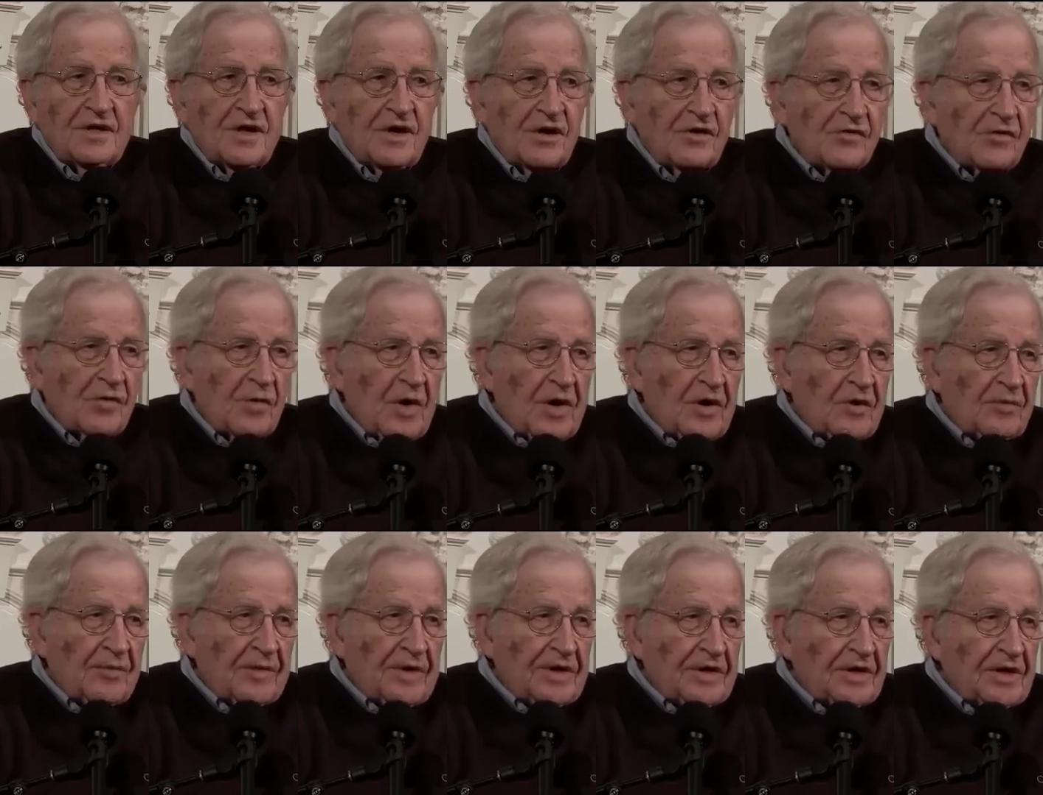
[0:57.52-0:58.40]

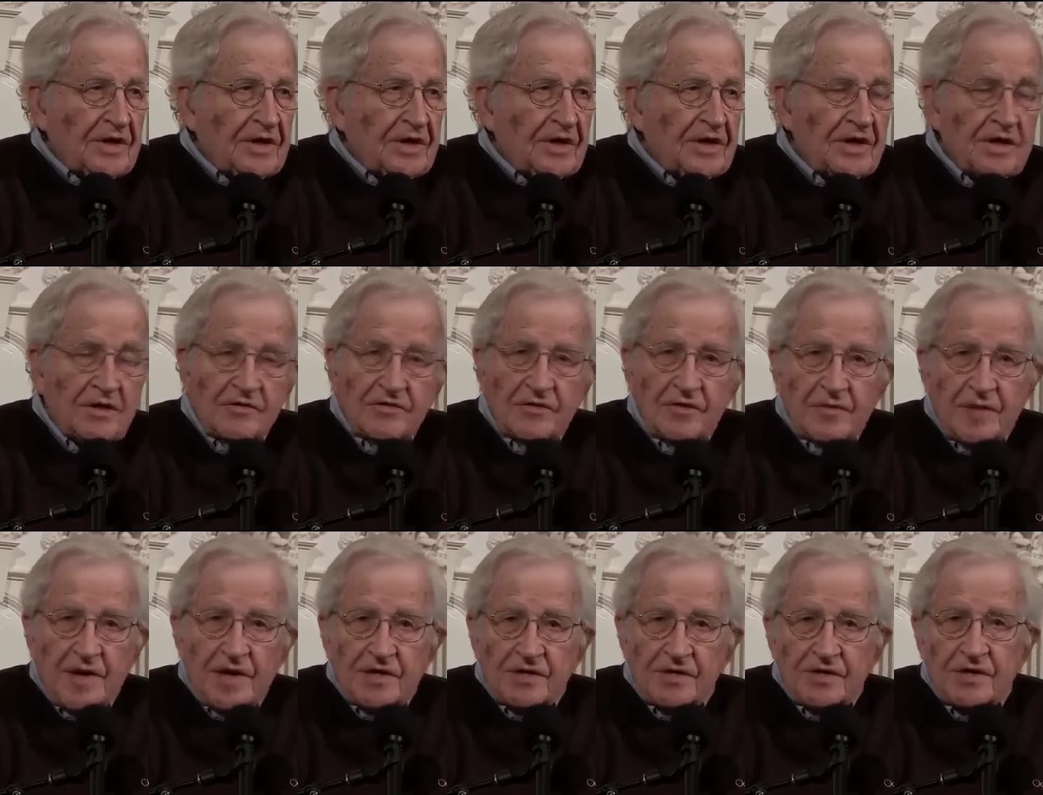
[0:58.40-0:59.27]
overwhelmingly
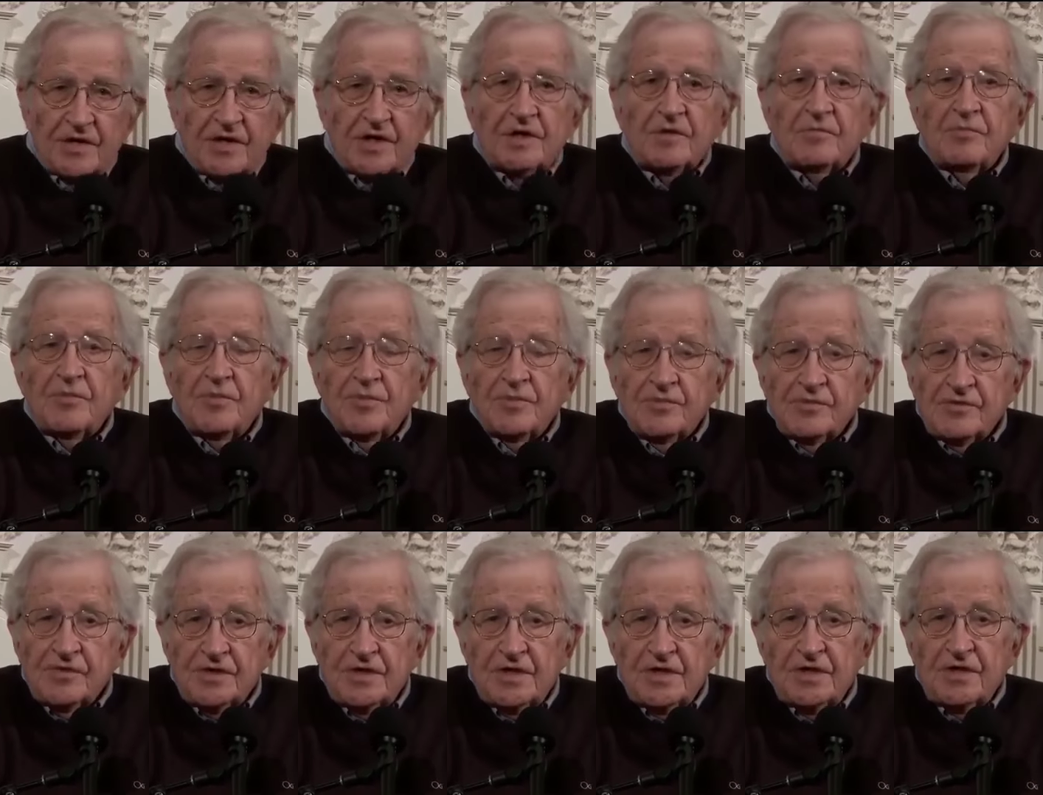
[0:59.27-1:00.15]
information that
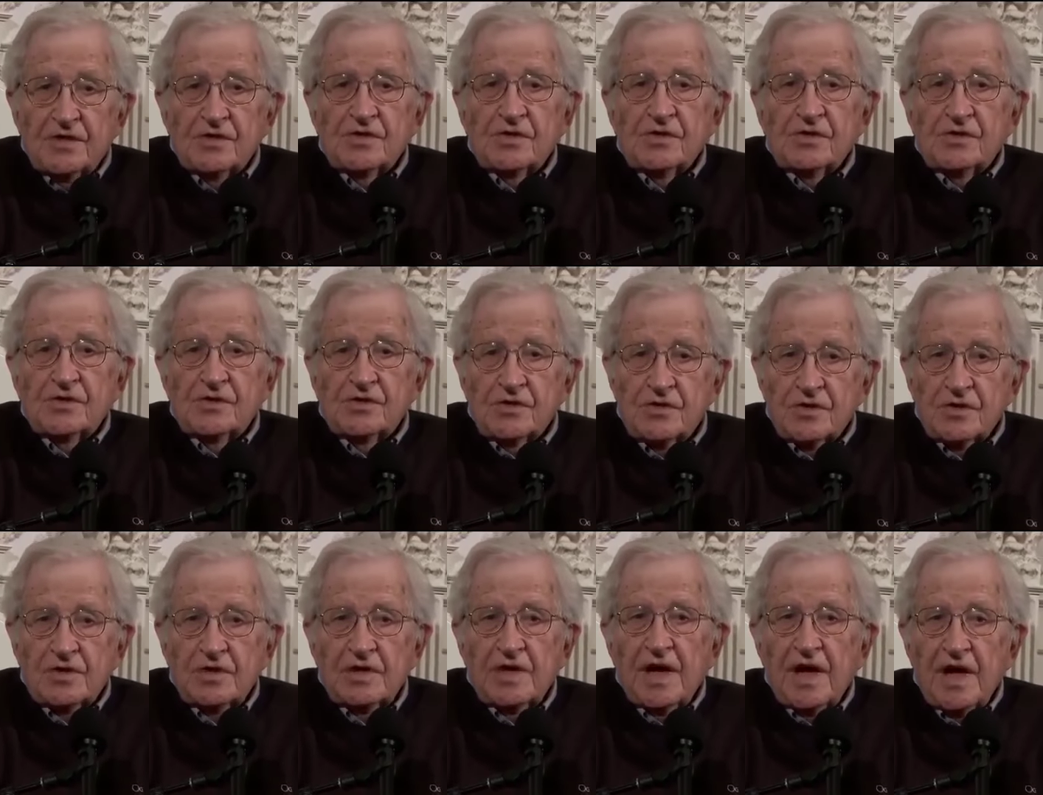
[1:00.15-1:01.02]
citizens
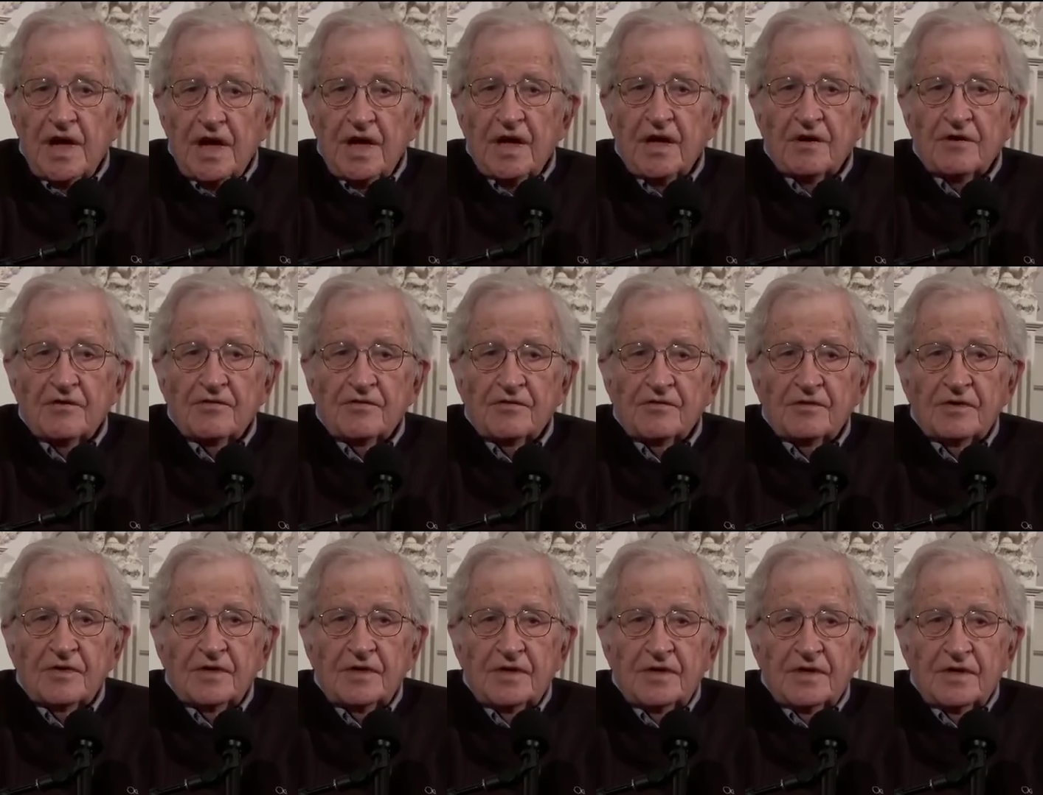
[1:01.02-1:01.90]
should have.
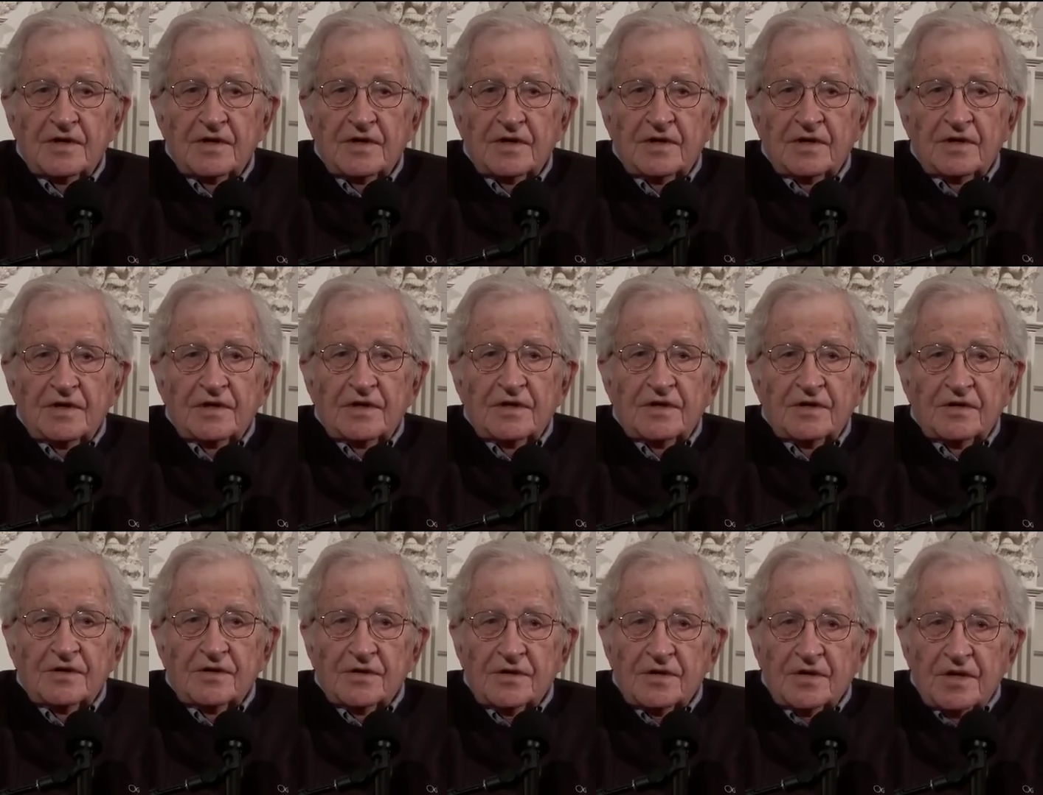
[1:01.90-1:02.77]

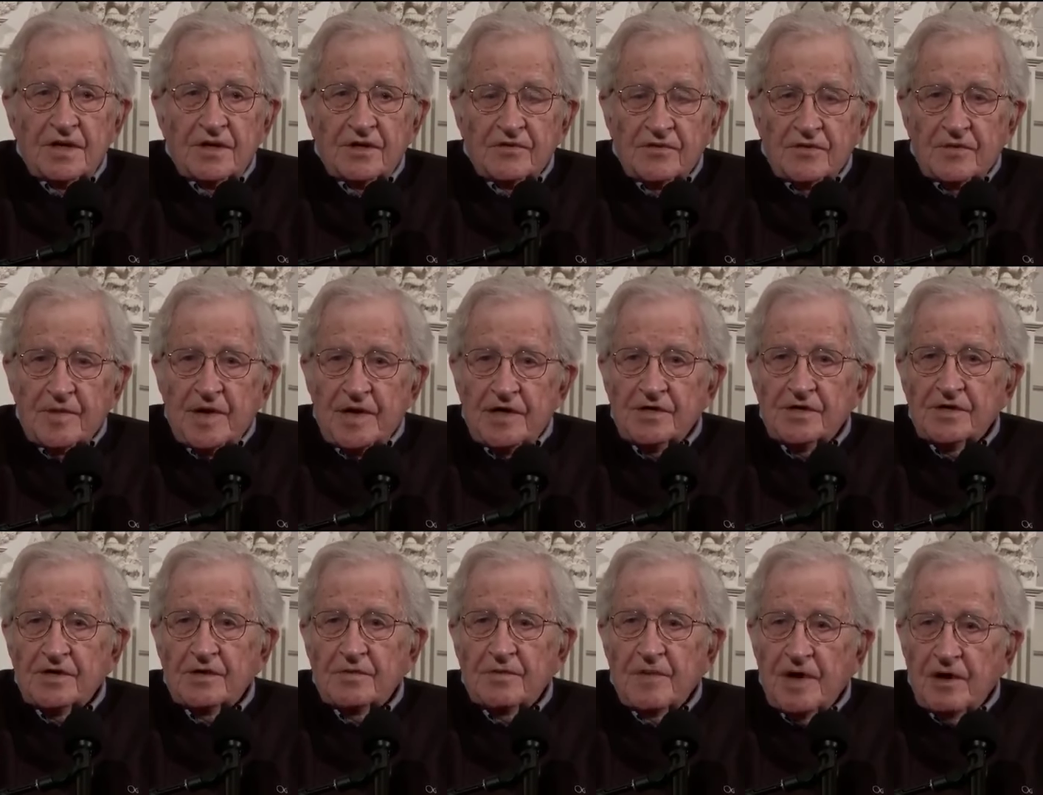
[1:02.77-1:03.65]
It's
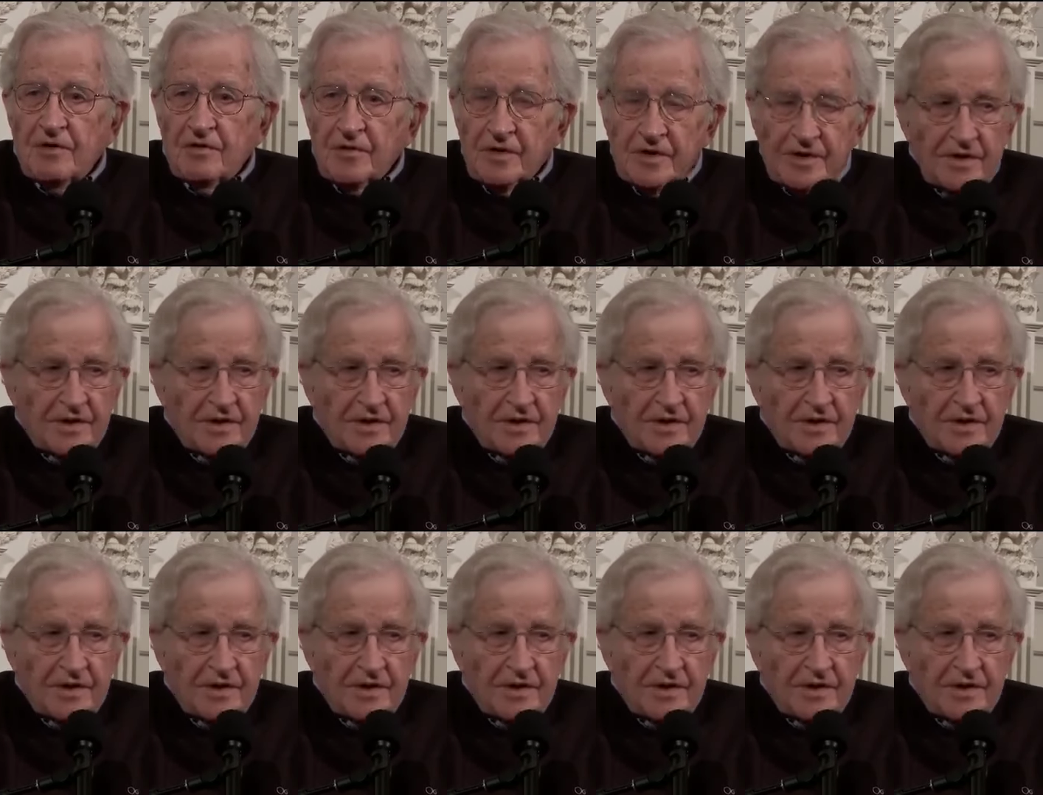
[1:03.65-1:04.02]
information about what